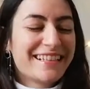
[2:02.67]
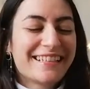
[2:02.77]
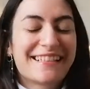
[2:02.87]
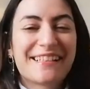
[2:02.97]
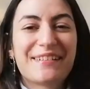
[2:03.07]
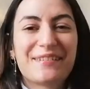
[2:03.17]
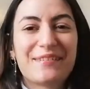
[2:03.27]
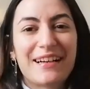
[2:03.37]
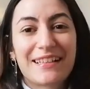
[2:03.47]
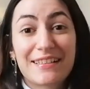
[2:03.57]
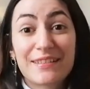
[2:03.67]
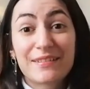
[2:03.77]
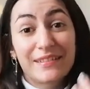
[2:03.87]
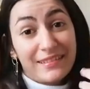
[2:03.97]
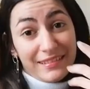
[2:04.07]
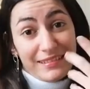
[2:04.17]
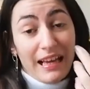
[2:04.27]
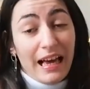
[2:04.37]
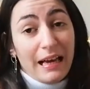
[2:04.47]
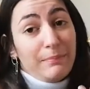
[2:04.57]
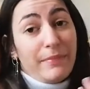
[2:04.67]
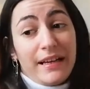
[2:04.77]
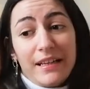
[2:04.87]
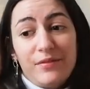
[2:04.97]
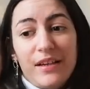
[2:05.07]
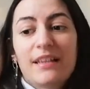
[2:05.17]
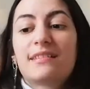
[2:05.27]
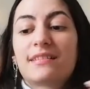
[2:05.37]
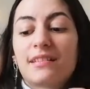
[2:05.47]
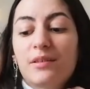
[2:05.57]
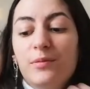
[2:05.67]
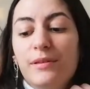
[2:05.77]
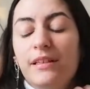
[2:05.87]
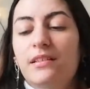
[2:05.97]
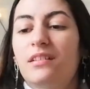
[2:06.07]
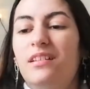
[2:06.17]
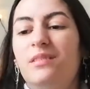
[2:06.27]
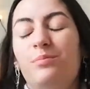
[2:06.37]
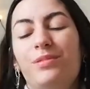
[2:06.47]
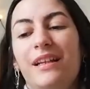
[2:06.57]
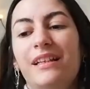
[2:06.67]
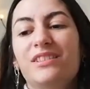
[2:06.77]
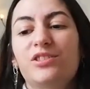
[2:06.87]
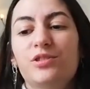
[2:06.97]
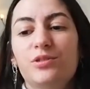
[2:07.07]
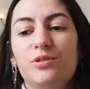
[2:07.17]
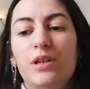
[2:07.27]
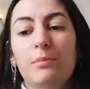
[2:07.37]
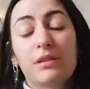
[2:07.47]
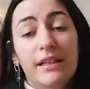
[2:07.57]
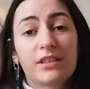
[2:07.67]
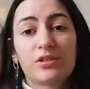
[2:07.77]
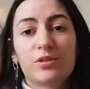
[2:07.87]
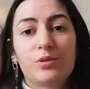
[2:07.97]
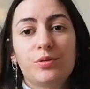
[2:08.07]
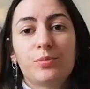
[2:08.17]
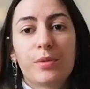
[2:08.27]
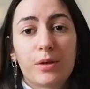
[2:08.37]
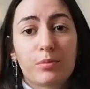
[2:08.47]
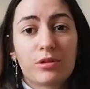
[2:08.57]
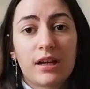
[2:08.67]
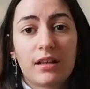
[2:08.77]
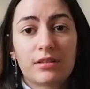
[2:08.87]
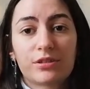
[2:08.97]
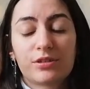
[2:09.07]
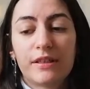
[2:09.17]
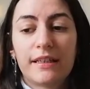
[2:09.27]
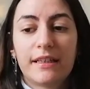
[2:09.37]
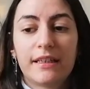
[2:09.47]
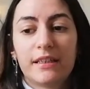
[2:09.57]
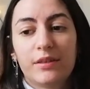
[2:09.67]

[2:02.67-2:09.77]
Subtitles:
So as you might have guessed, I'm planning to do purple color today.